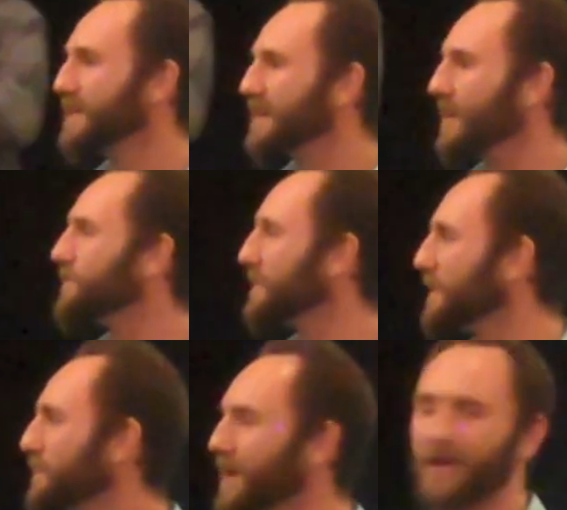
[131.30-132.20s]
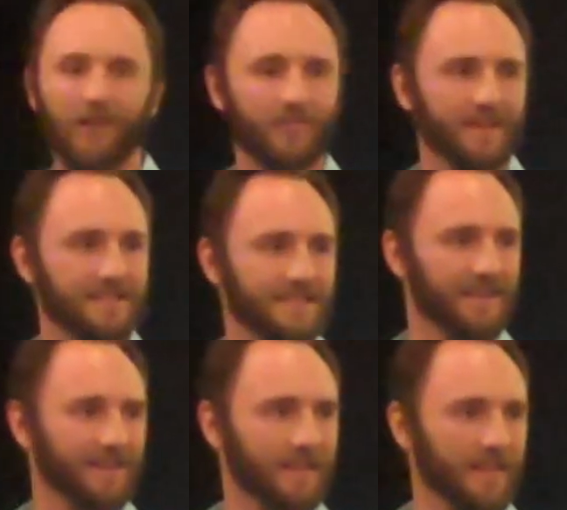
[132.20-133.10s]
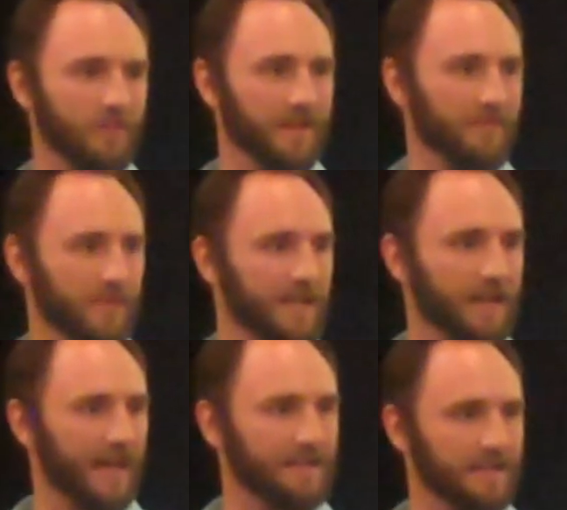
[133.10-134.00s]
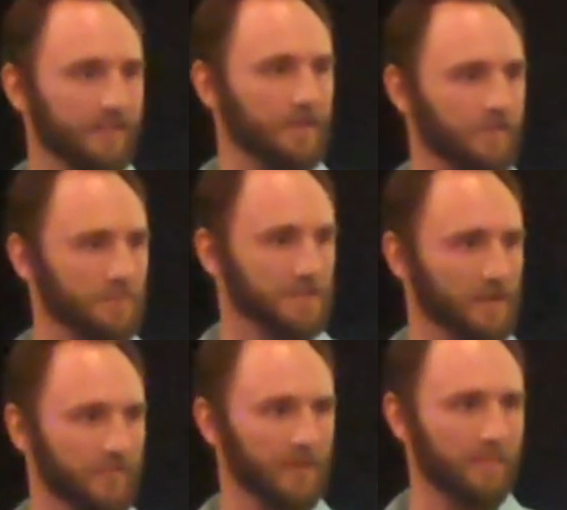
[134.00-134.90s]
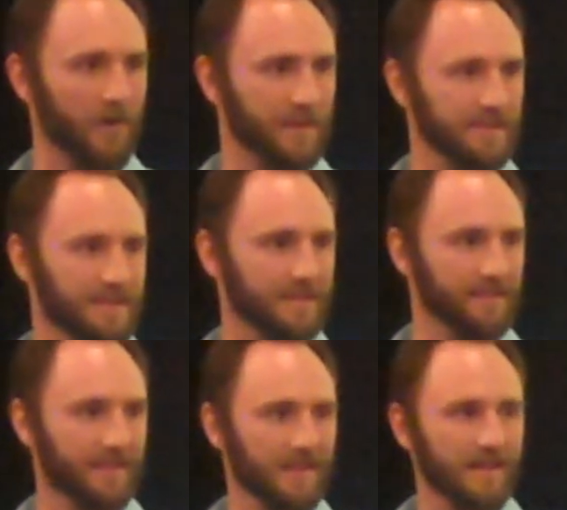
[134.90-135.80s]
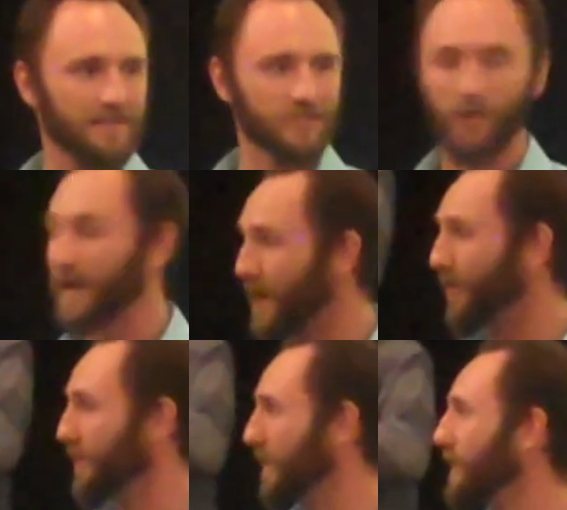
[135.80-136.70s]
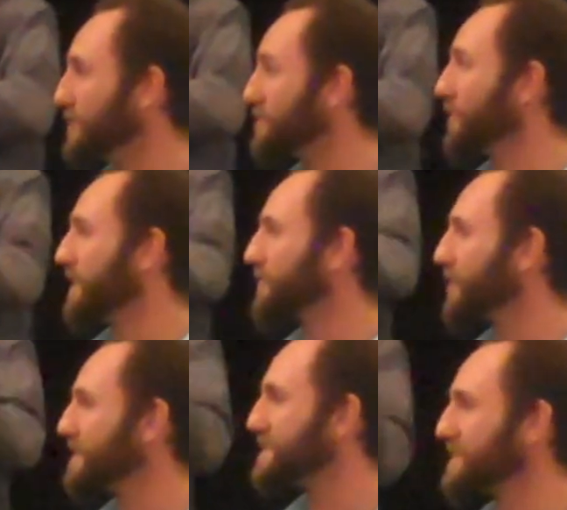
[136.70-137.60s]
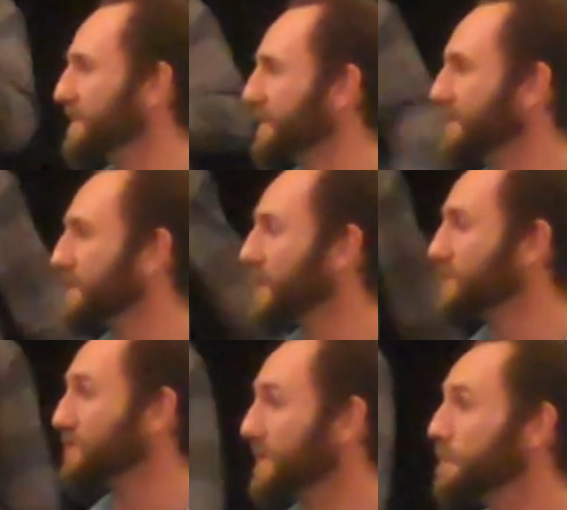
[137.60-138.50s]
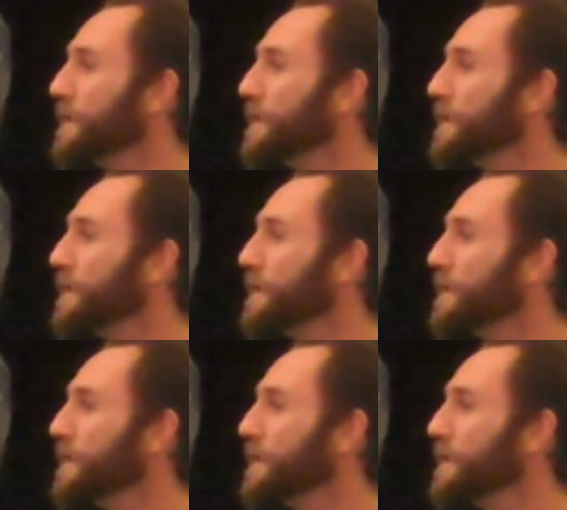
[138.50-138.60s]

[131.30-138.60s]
I feel in my heart that that we, we connected, even if it was only for a moment during our our journey across the country.